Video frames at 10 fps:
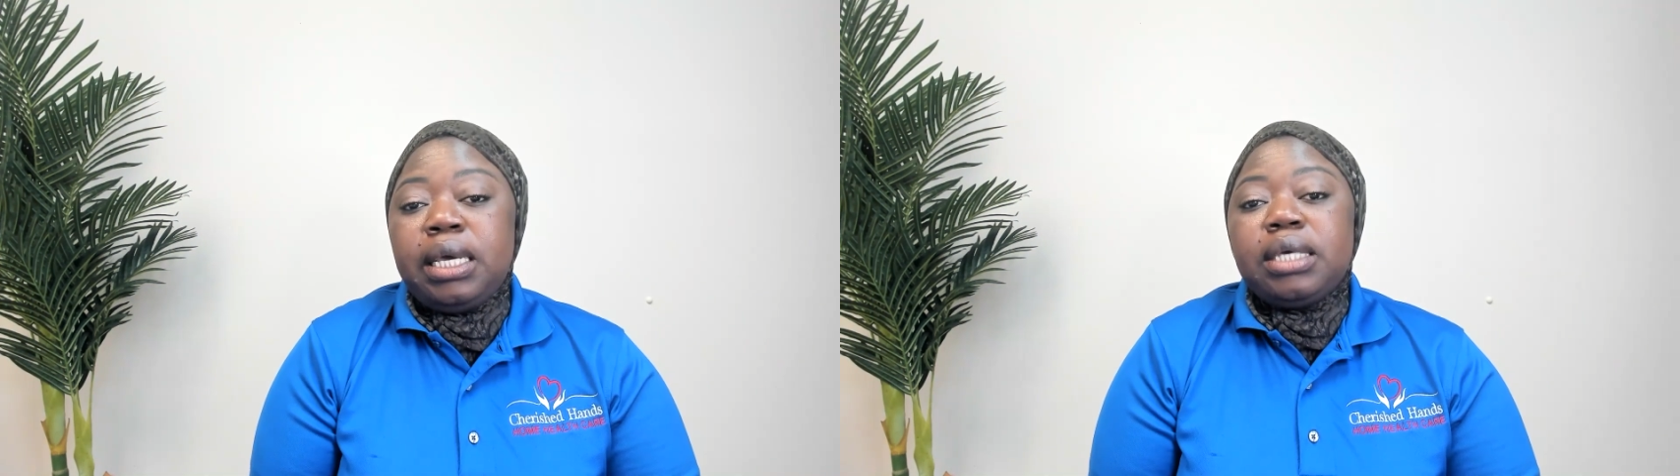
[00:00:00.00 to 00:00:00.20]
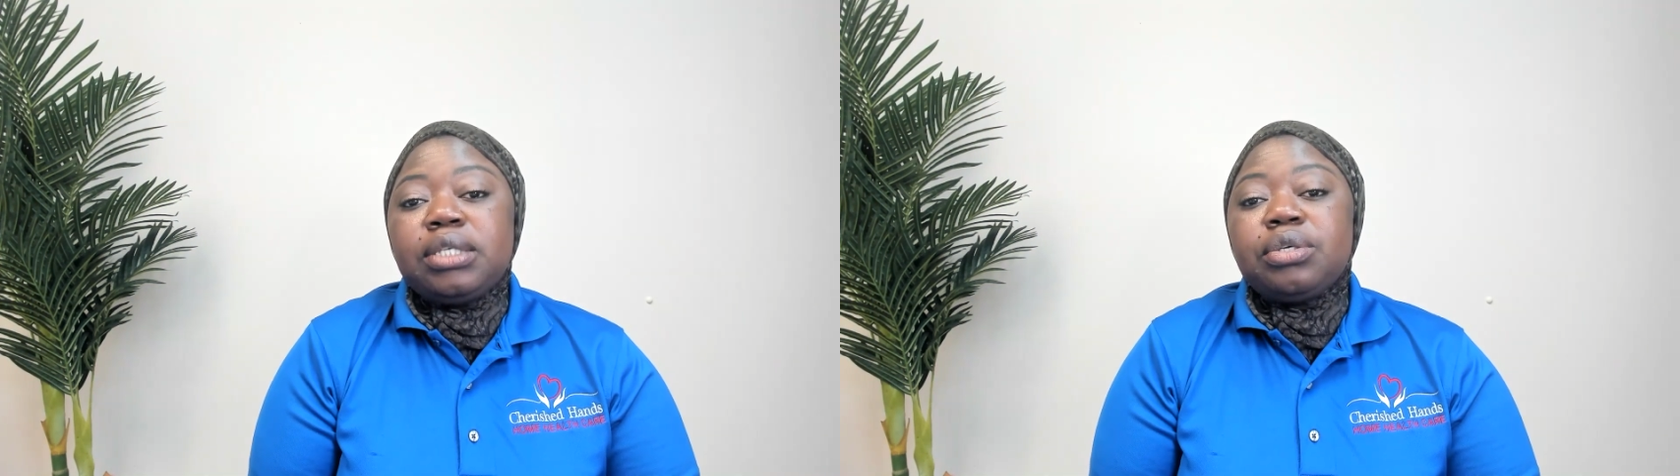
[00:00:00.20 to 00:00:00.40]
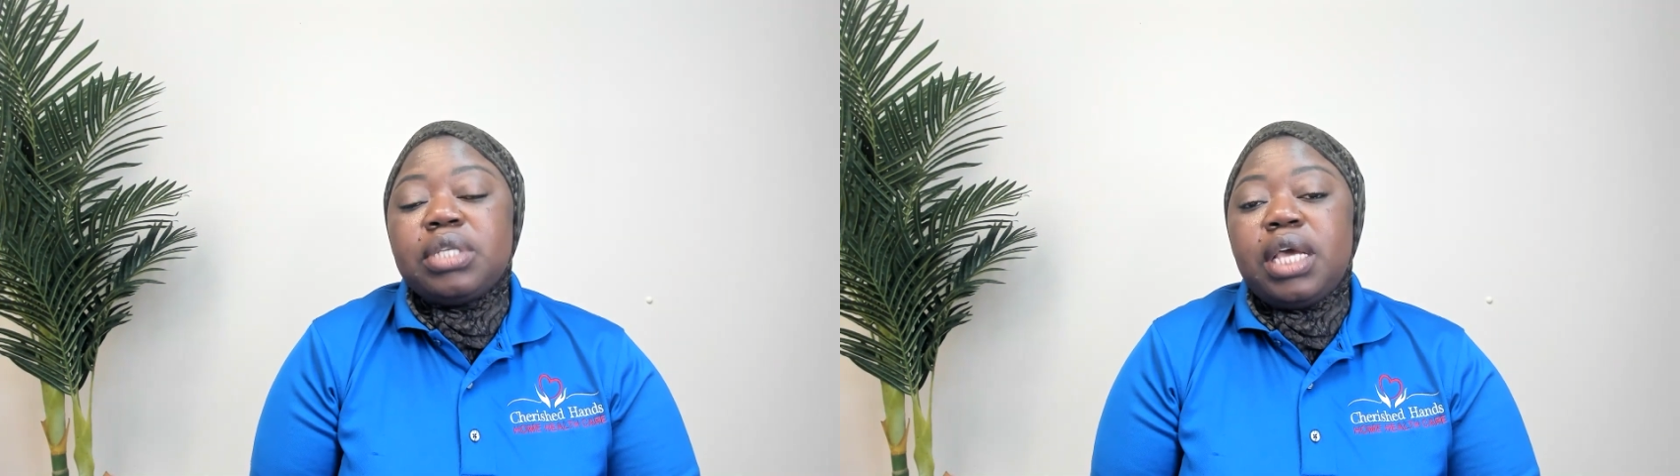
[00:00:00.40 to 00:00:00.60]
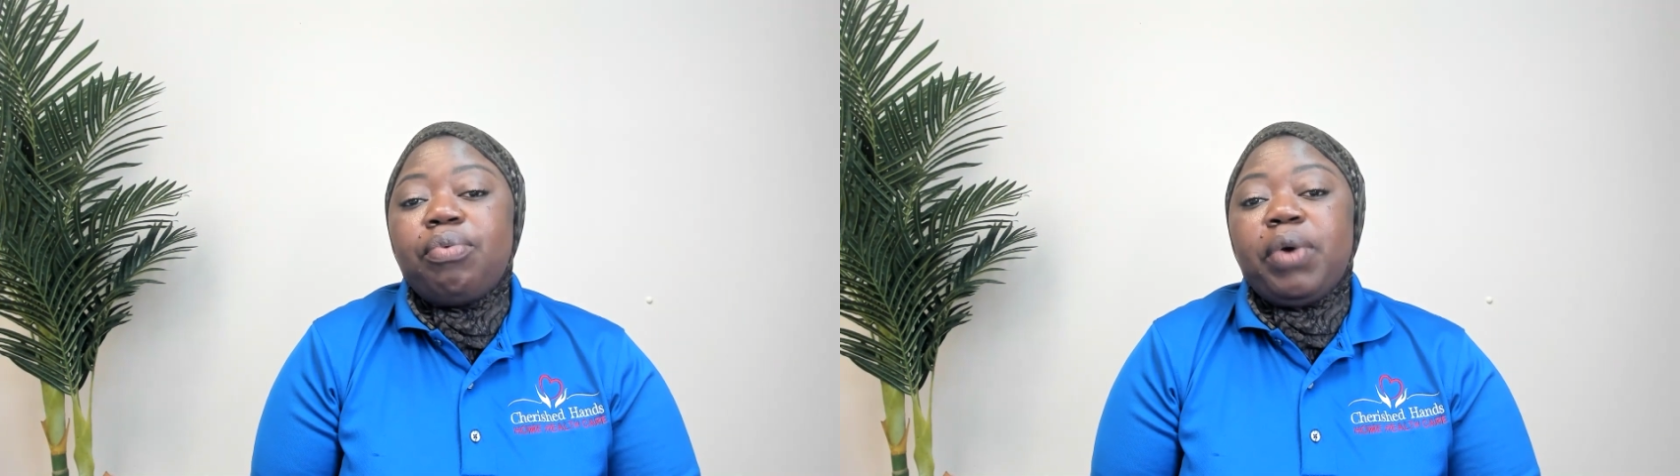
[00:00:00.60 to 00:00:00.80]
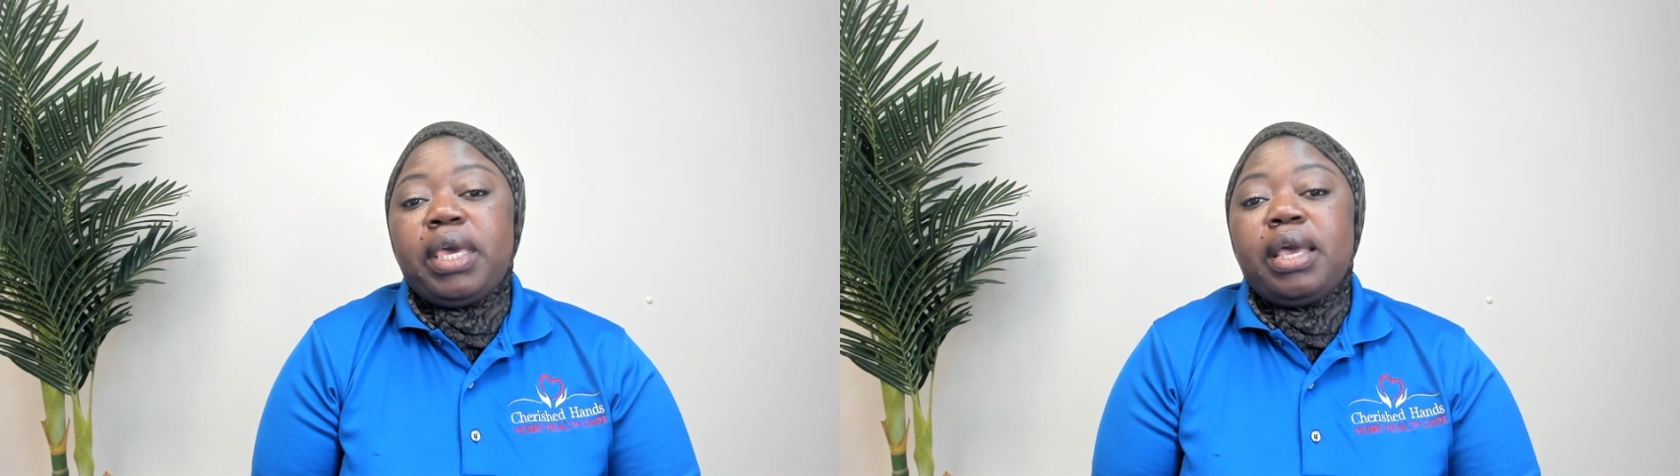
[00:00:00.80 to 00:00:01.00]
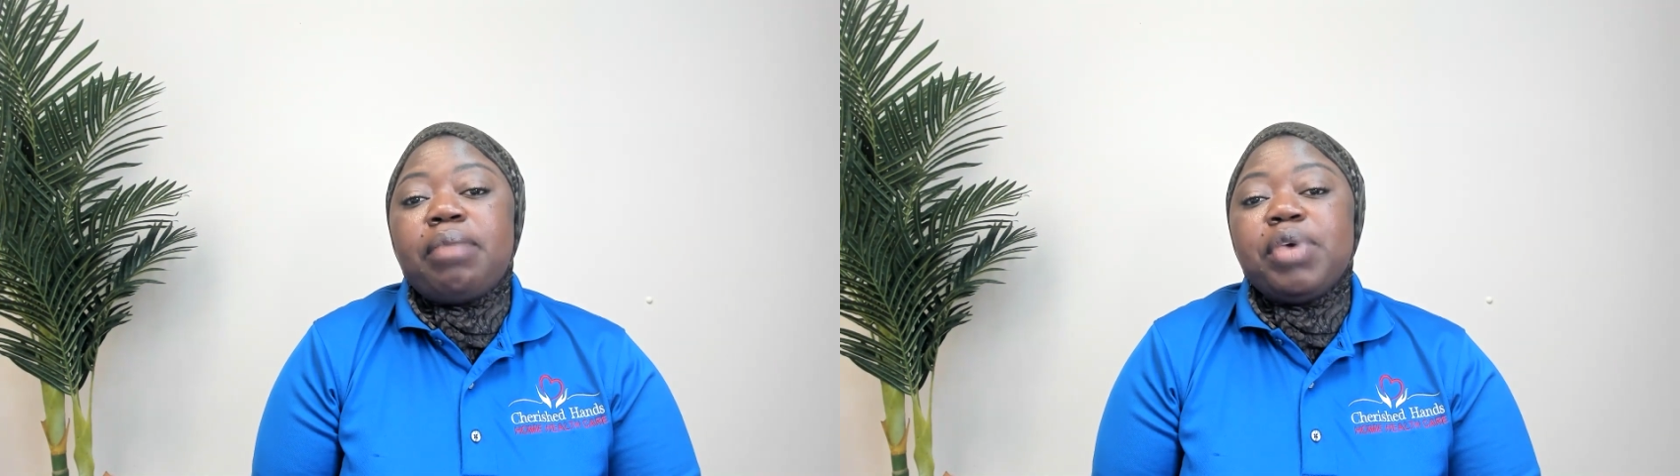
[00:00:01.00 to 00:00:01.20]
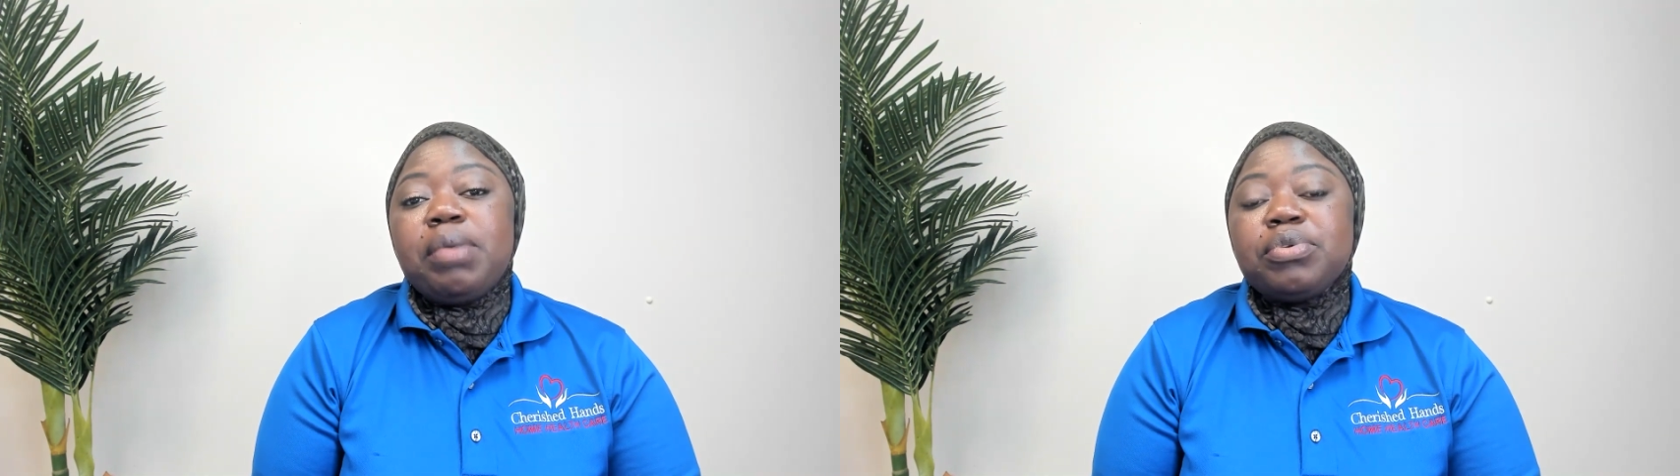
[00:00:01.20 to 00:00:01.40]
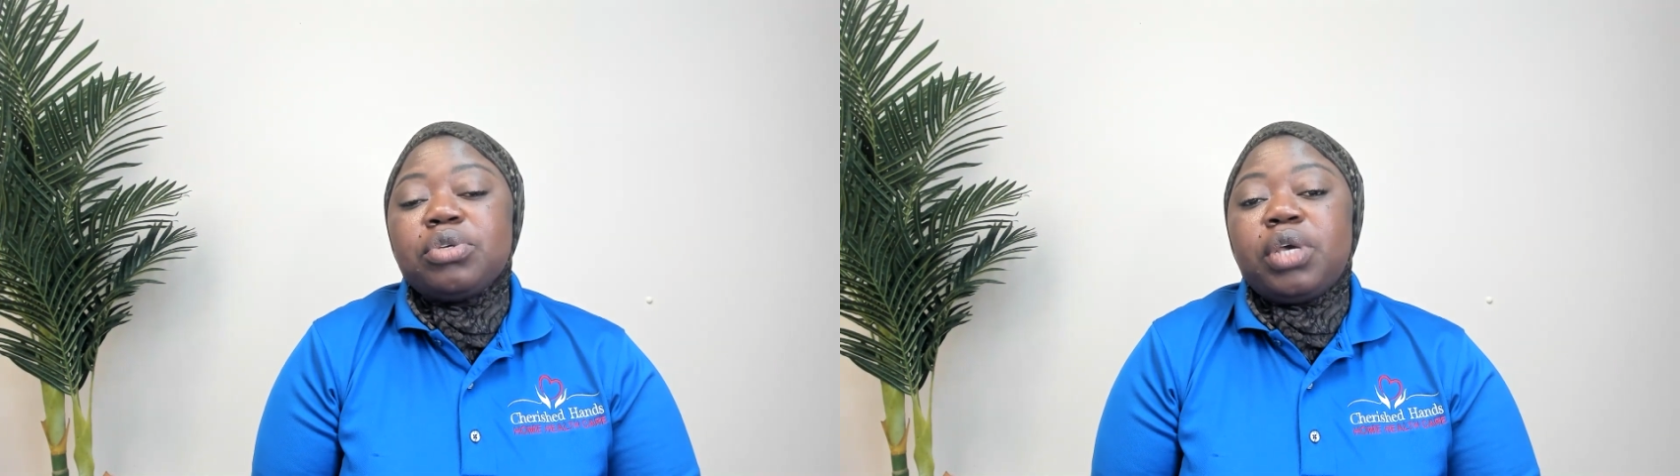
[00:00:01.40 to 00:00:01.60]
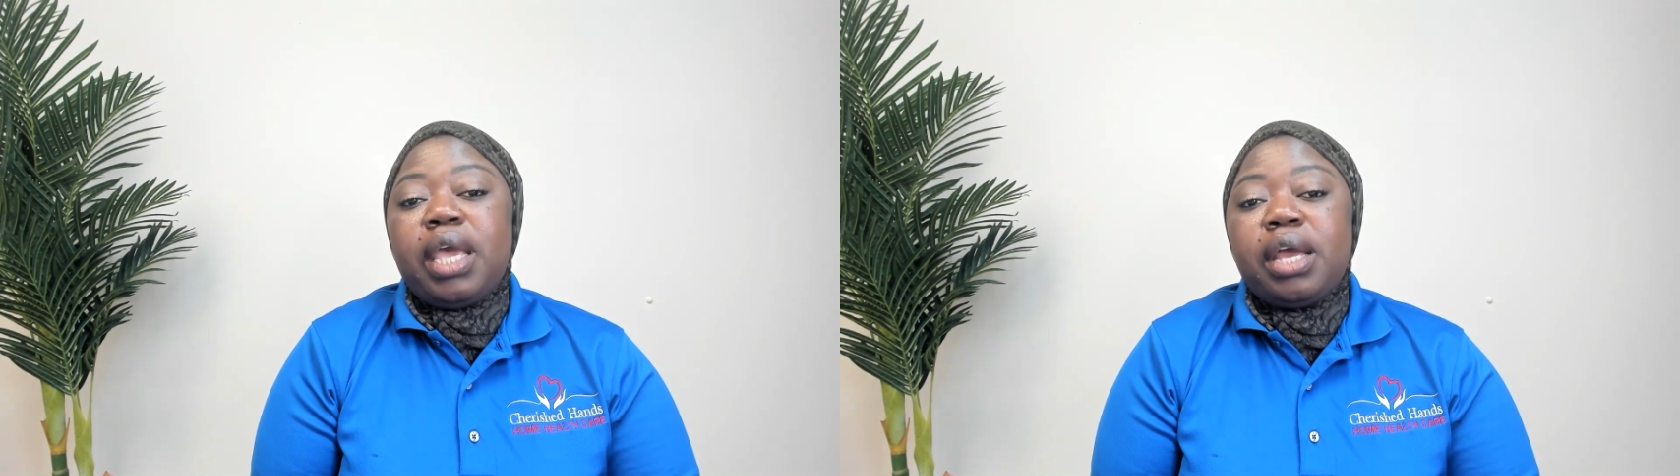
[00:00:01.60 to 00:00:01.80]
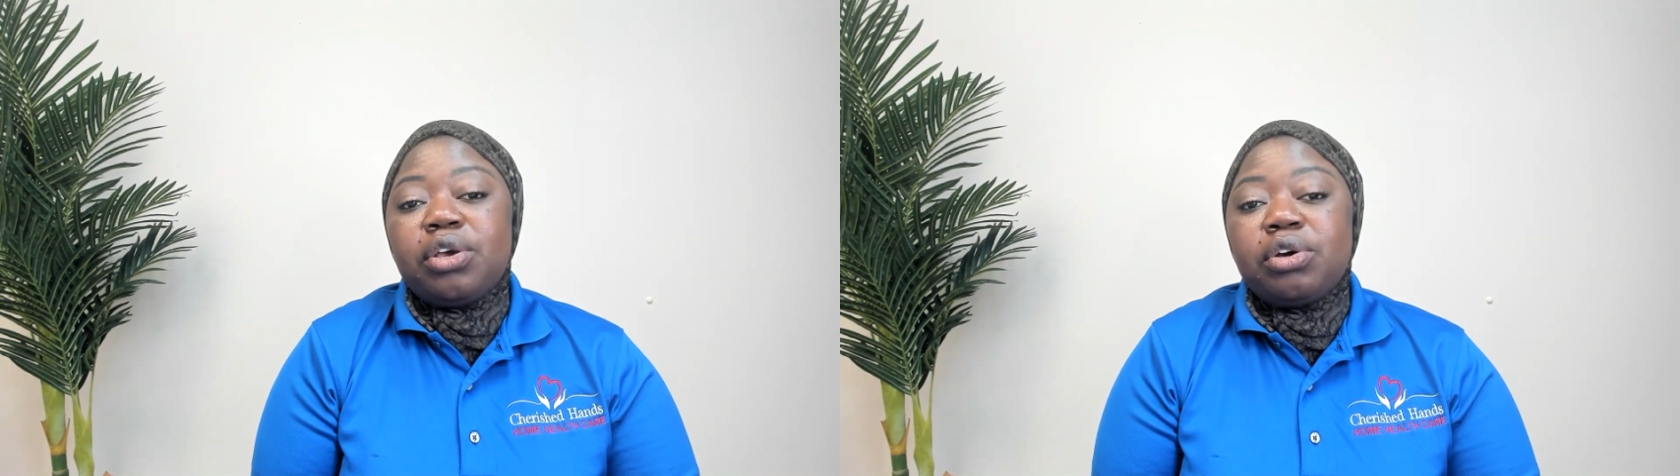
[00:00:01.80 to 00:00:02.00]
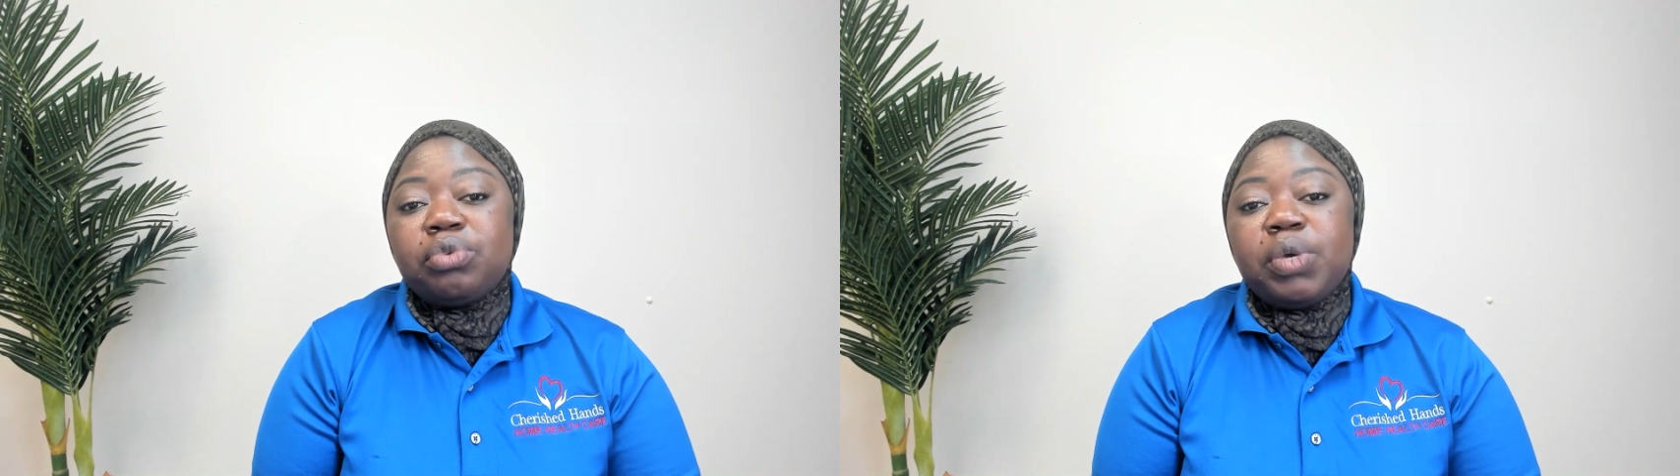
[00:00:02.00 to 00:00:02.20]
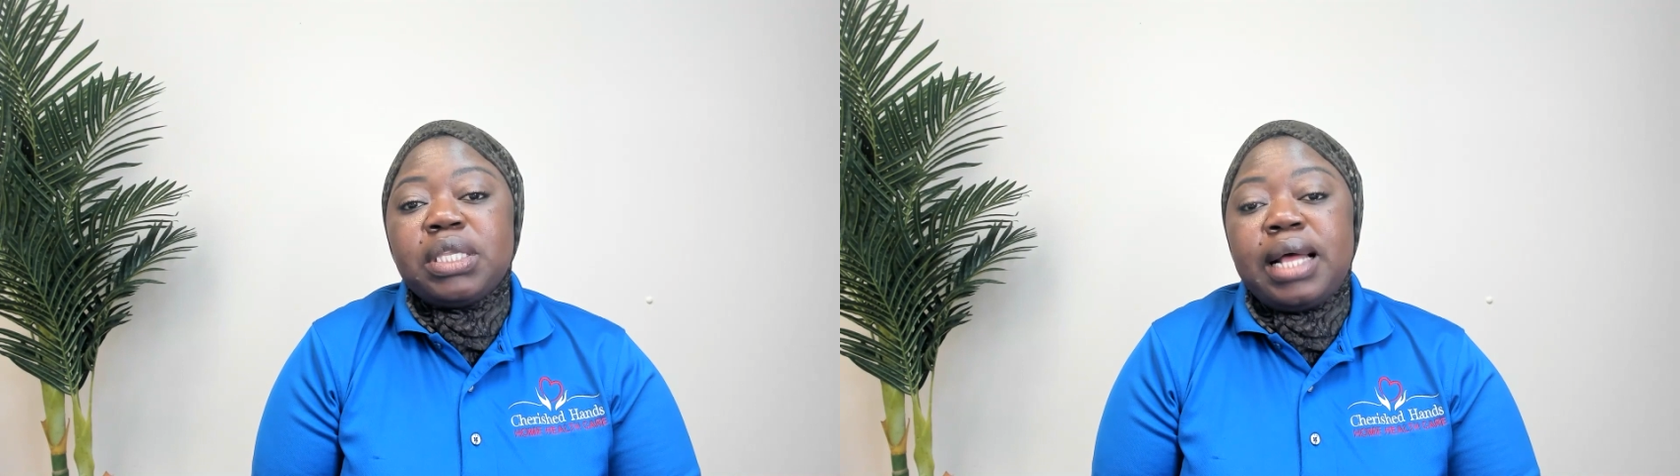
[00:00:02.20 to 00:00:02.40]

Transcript: So then we can be able to carry on with